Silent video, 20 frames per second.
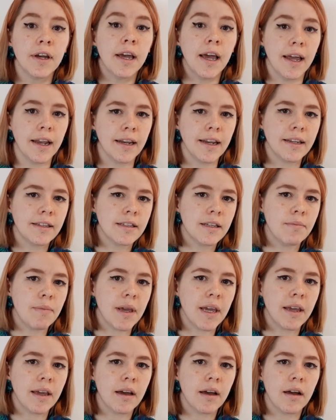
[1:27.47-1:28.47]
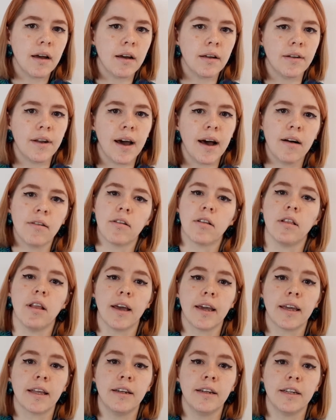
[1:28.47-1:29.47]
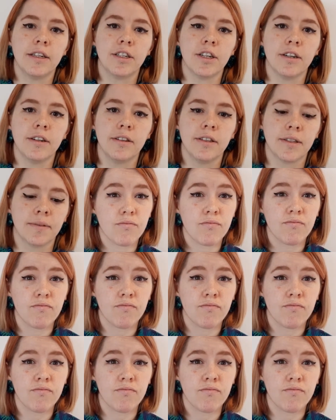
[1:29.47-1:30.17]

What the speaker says: It needs to be under alkali conditions.